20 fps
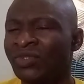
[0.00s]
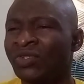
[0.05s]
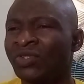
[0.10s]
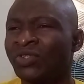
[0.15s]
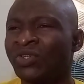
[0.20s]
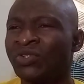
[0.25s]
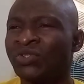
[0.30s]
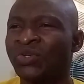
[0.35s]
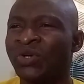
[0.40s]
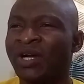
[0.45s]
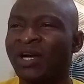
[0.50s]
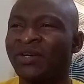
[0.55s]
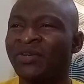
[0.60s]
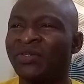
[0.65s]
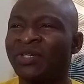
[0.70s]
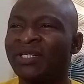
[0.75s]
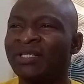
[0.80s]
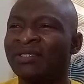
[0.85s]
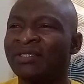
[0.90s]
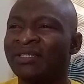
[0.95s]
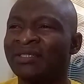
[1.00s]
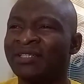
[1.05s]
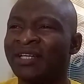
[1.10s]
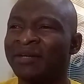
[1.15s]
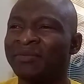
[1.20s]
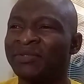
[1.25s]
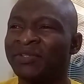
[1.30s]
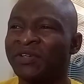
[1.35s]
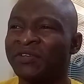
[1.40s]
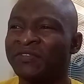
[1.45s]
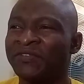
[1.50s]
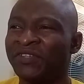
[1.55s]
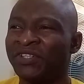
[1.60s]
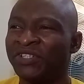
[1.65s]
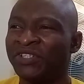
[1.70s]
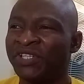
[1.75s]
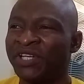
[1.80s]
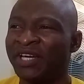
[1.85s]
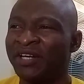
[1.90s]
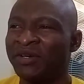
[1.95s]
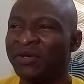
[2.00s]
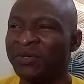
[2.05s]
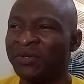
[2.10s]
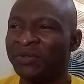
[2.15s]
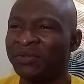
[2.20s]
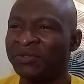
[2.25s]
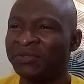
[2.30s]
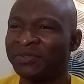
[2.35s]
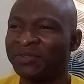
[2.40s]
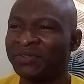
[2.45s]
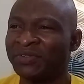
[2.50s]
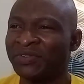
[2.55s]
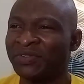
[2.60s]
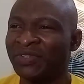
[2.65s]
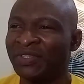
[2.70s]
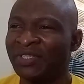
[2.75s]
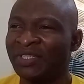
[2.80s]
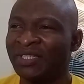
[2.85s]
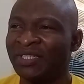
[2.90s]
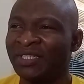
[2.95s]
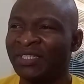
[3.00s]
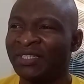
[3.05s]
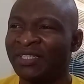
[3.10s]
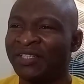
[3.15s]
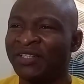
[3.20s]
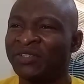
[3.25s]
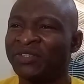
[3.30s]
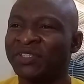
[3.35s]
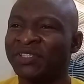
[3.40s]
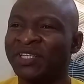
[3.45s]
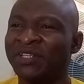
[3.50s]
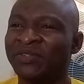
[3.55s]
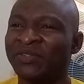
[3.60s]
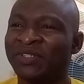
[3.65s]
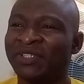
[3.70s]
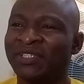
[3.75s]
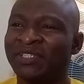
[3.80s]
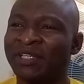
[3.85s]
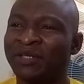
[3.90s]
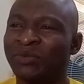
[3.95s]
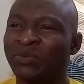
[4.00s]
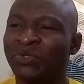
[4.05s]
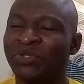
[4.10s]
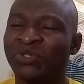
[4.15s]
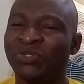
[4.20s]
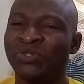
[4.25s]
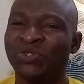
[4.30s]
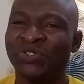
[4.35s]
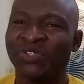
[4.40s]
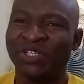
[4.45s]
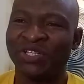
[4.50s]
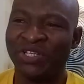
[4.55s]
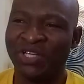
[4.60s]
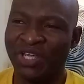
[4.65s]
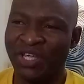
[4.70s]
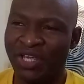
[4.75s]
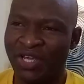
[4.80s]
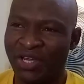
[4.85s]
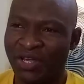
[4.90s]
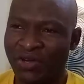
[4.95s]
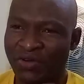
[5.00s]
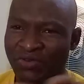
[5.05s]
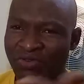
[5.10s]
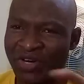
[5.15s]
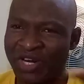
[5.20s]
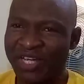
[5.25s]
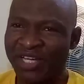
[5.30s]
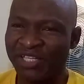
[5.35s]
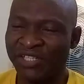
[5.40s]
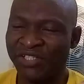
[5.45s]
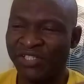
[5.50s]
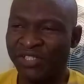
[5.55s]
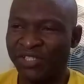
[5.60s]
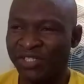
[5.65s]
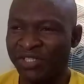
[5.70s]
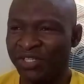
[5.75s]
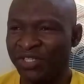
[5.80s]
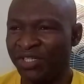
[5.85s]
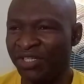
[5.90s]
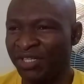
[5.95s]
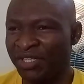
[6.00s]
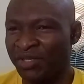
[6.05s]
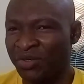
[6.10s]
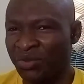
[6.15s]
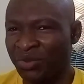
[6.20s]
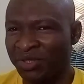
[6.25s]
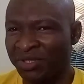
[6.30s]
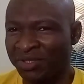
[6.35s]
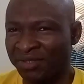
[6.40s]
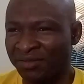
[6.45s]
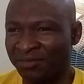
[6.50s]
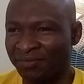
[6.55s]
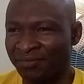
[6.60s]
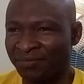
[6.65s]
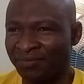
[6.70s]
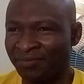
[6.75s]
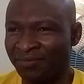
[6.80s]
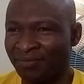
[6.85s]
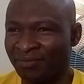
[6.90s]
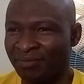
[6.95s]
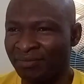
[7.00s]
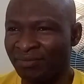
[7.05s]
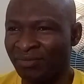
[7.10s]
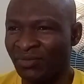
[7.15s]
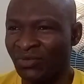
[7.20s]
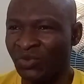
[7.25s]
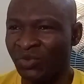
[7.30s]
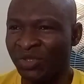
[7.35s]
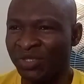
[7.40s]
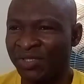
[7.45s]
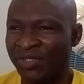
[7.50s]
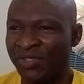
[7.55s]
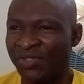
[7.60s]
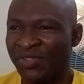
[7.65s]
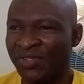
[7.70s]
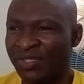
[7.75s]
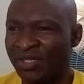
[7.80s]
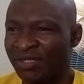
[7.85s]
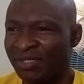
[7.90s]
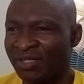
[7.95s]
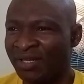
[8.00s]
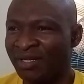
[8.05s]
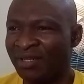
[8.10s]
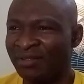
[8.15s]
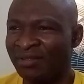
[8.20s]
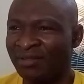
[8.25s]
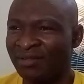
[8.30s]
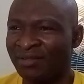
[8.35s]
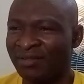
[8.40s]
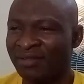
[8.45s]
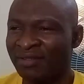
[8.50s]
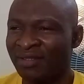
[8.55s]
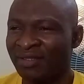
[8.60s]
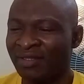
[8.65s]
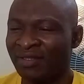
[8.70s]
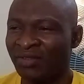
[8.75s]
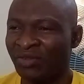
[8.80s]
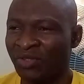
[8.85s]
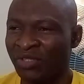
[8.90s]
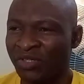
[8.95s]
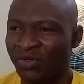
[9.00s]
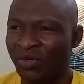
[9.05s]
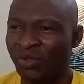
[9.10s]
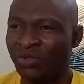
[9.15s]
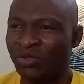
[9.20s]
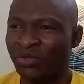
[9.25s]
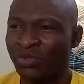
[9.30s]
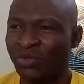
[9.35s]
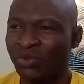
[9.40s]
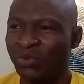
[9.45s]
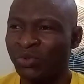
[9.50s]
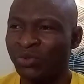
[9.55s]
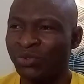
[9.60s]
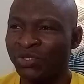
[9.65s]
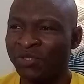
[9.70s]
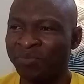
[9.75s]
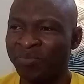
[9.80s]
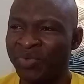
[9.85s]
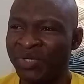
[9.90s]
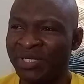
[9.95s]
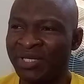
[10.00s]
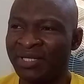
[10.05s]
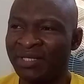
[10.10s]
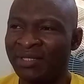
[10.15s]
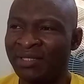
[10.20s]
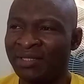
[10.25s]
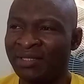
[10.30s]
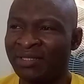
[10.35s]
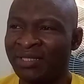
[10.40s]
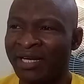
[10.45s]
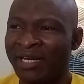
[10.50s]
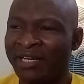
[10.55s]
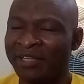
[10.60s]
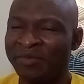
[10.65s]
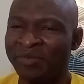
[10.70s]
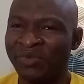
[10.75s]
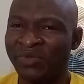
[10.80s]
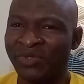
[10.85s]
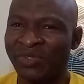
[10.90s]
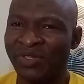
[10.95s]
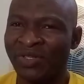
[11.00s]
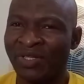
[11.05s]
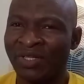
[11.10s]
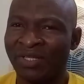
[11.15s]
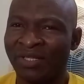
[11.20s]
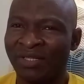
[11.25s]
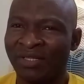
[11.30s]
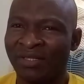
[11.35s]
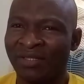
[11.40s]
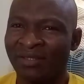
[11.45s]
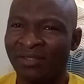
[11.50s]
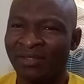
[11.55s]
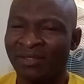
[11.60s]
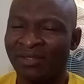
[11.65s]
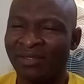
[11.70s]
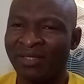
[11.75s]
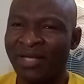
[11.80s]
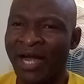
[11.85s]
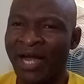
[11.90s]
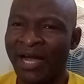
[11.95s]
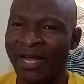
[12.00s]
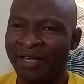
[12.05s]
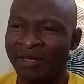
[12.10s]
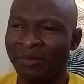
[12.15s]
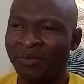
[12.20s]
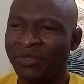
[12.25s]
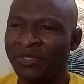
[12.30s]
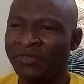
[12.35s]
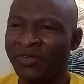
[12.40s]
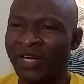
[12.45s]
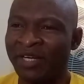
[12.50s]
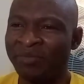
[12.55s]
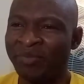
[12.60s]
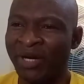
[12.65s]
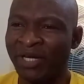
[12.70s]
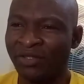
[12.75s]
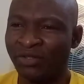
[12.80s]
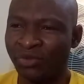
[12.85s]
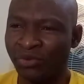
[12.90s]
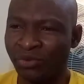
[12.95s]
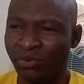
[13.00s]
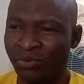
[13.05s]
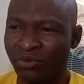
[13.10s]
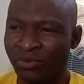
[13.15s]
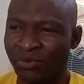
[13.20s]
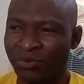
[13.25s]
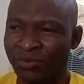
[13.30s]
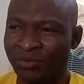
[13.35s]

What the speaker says: So to calculate the depth of each echo, the ultrasound system will use the range equation, which is distance equals to speed times time divided by 2.